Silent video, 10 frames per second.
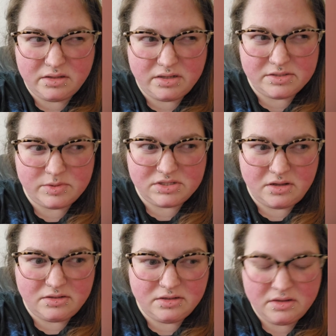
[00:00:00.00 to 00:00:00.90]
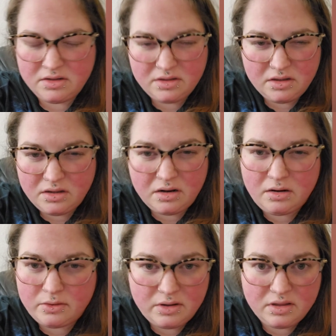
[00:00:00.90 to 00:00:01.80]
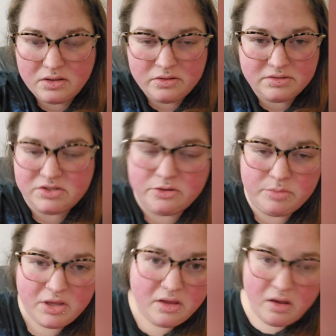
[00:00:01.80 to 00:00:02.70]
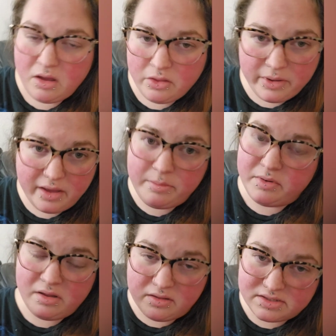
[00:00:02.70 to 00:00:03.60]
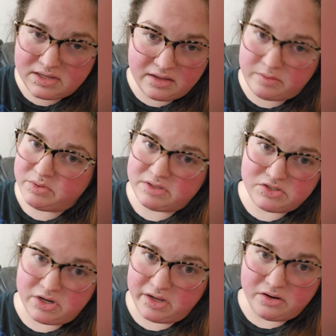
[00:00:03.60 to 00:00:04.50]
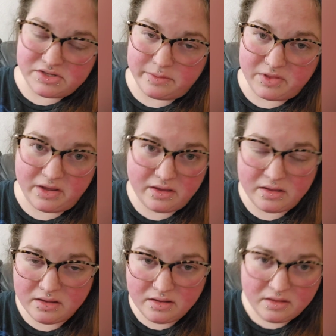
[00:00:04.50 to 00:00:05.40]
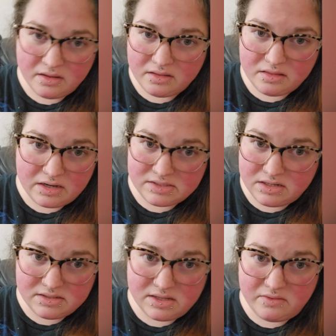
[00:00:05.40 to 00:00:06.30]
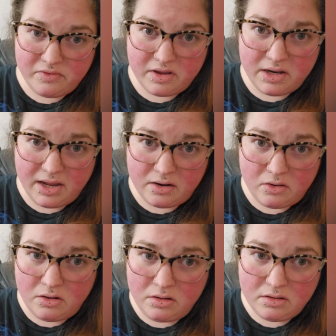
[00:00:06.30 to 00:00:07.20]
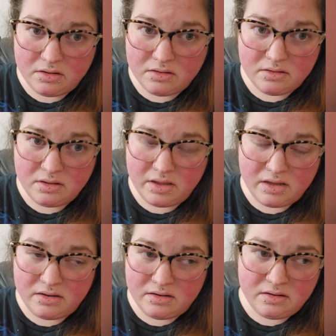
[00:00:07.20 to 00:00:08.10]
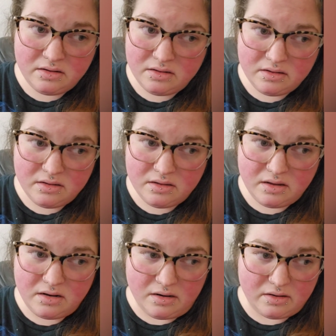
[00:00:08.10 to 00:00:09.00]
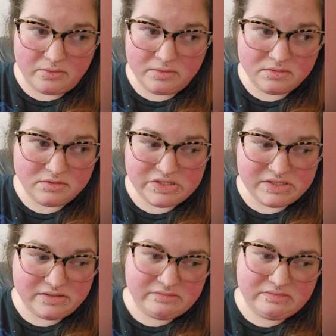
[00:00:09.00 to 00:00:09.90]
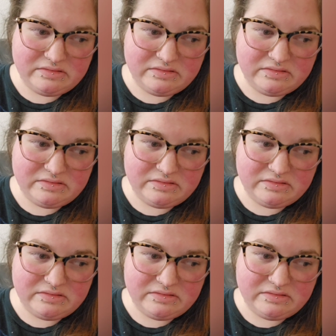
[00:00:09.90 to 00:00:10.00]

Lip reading: I think is what it's called. I don't know, like a little tube all the way up connected with a string or something. That does not sound fun at all, and I don't know, just